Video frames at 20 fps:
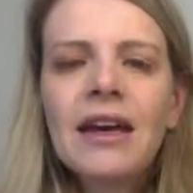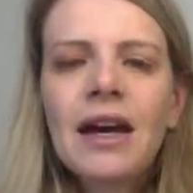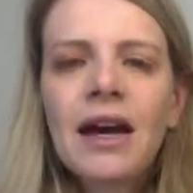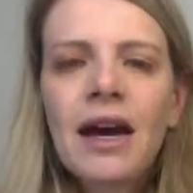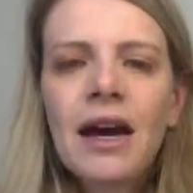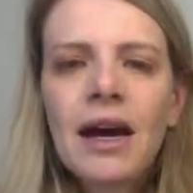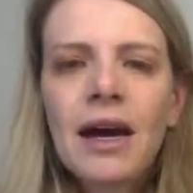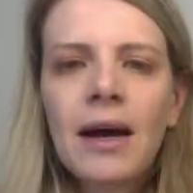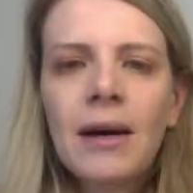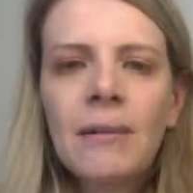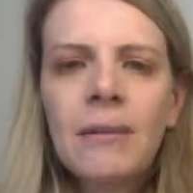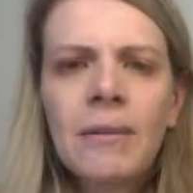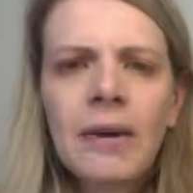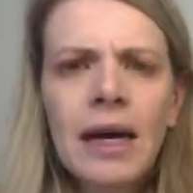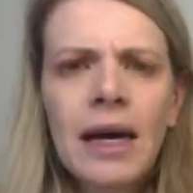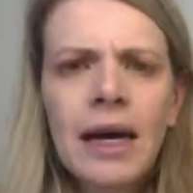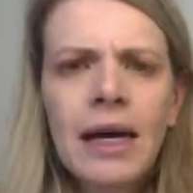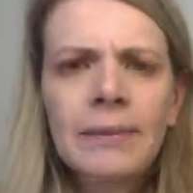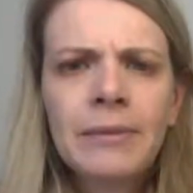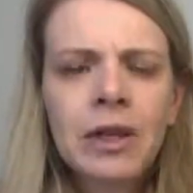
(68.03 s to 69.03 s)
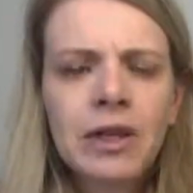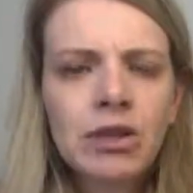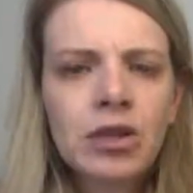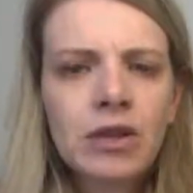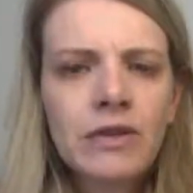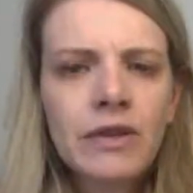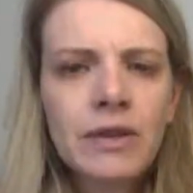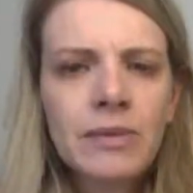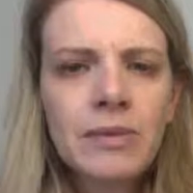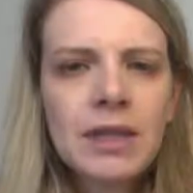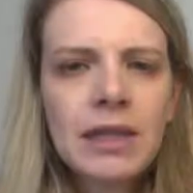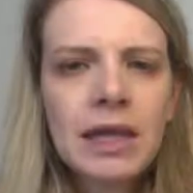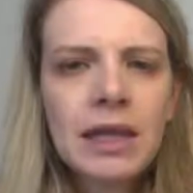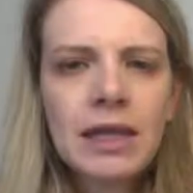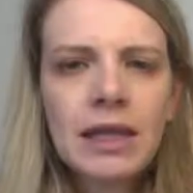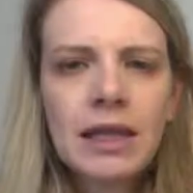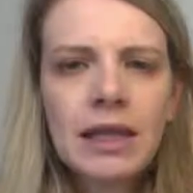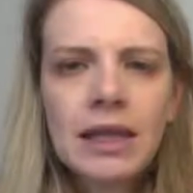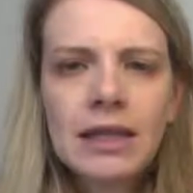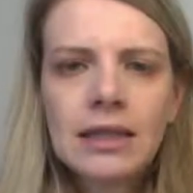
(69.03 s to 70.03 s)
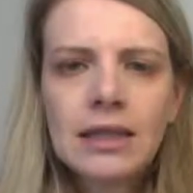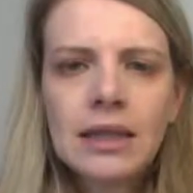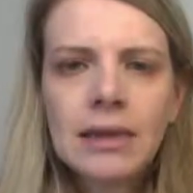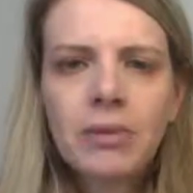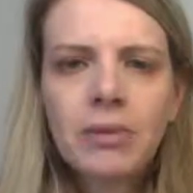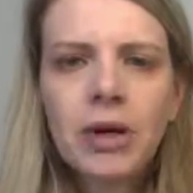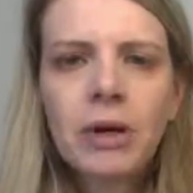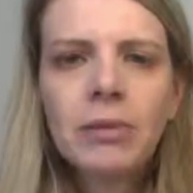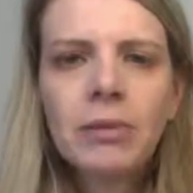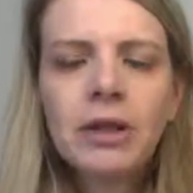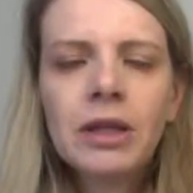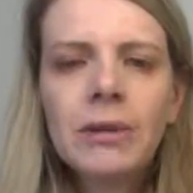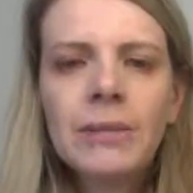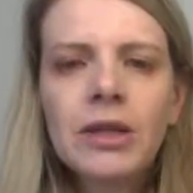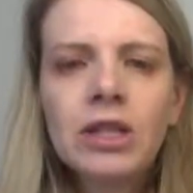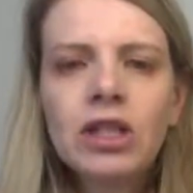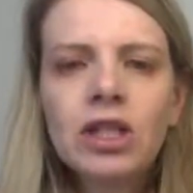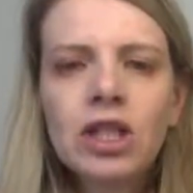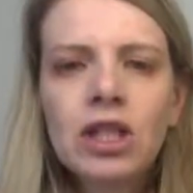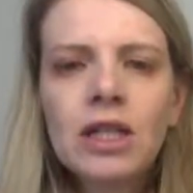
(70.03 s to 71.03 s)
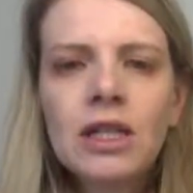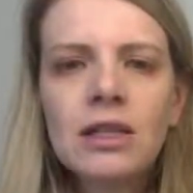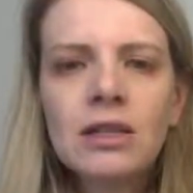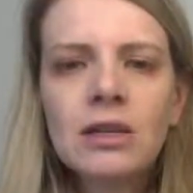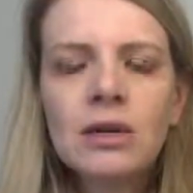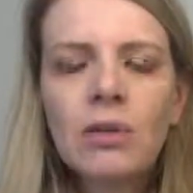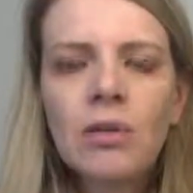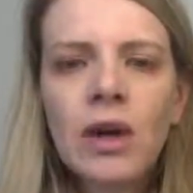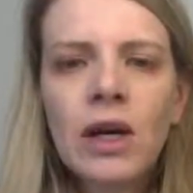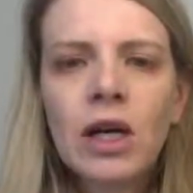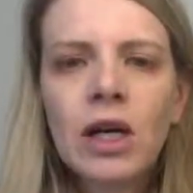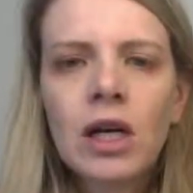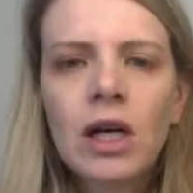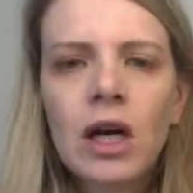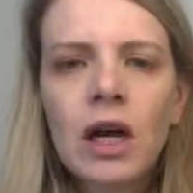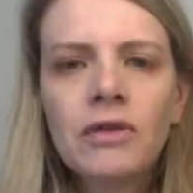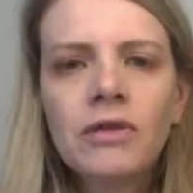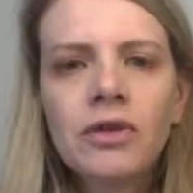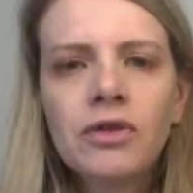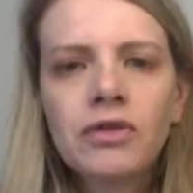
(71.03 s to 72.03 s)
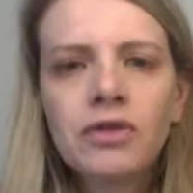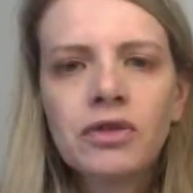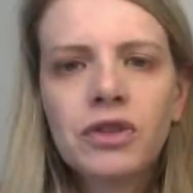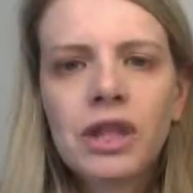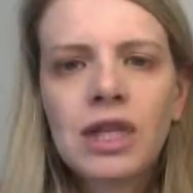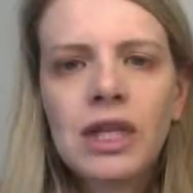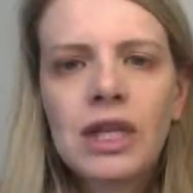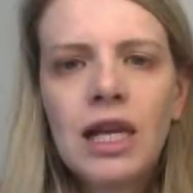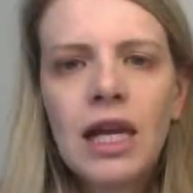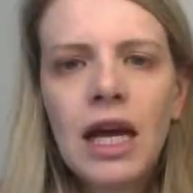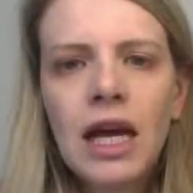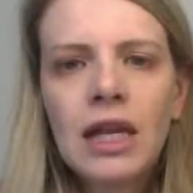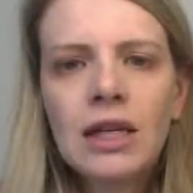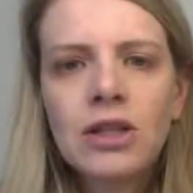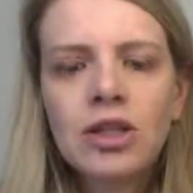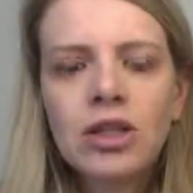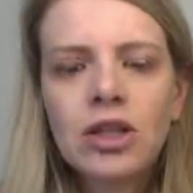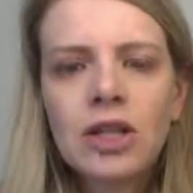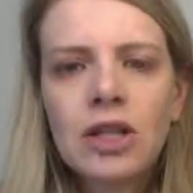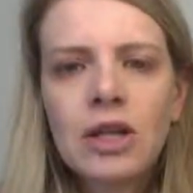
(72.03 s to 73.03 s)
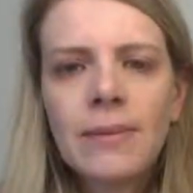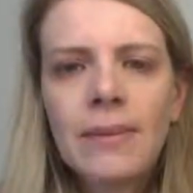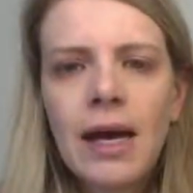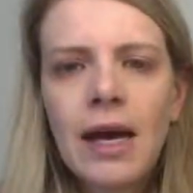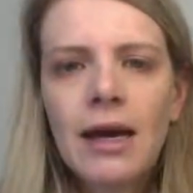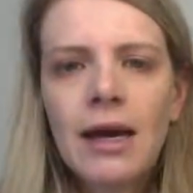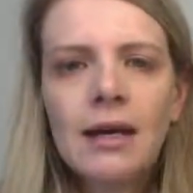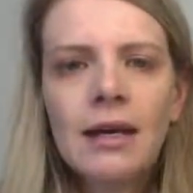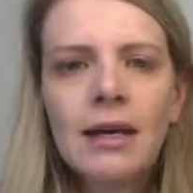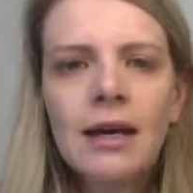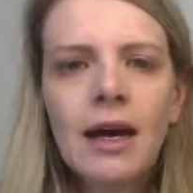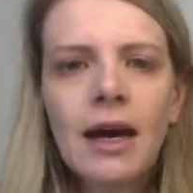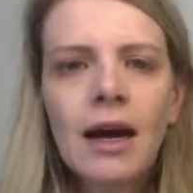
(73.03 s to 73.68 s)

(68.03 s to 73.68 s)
I'm not sure if I'm saying the last name properly, but she is the winner of a free HTMA.